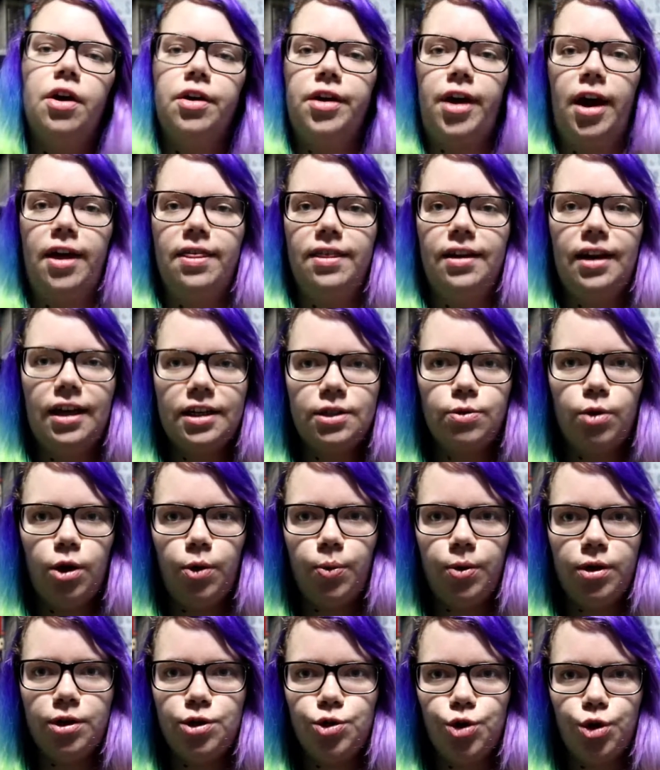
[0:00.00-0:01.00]
Okay, the next one I
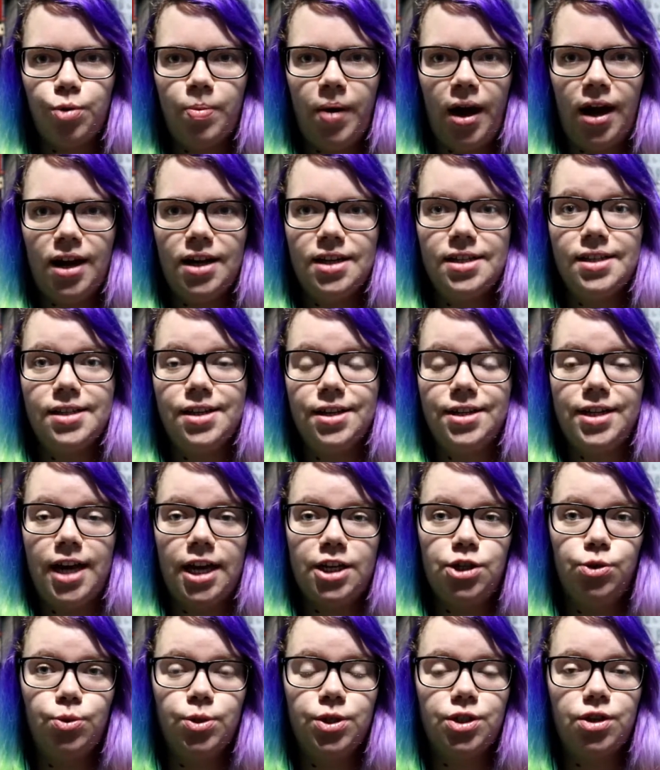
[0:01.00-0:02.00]
want to talk about is The
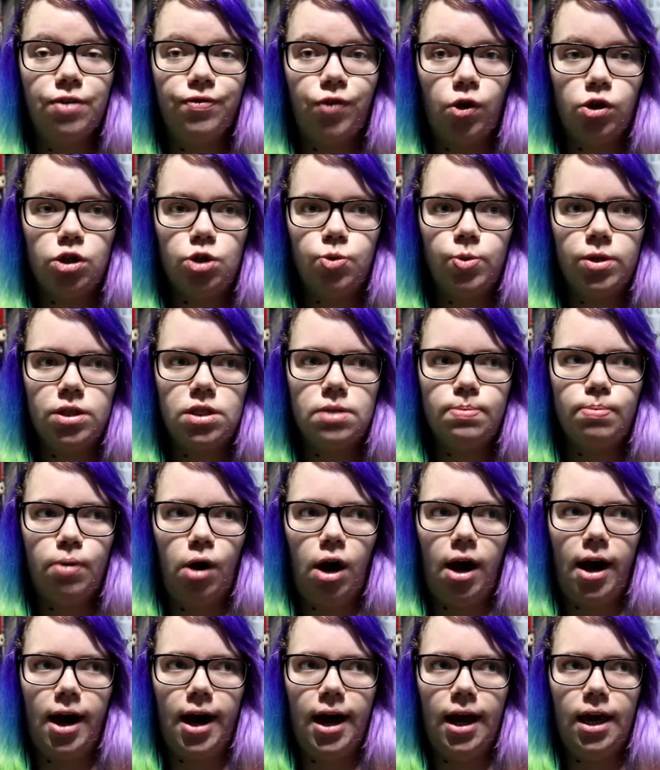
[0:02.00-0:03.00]
Tattooist of Auschwitz
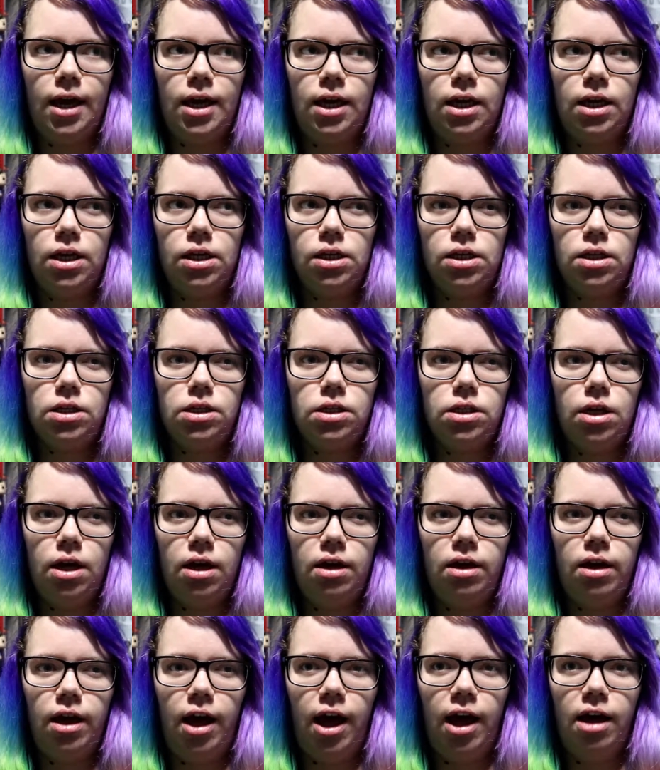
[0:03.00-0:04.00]
by
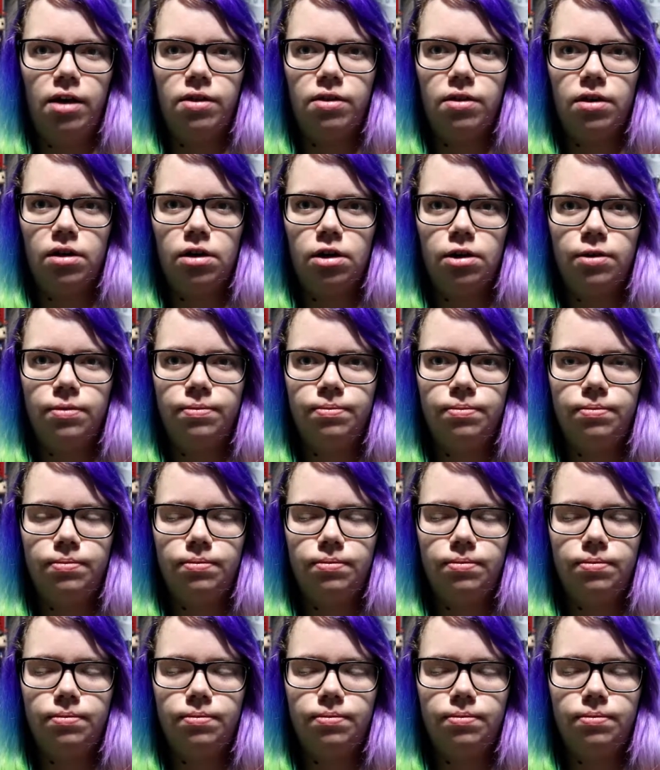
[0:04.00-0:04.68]
Heather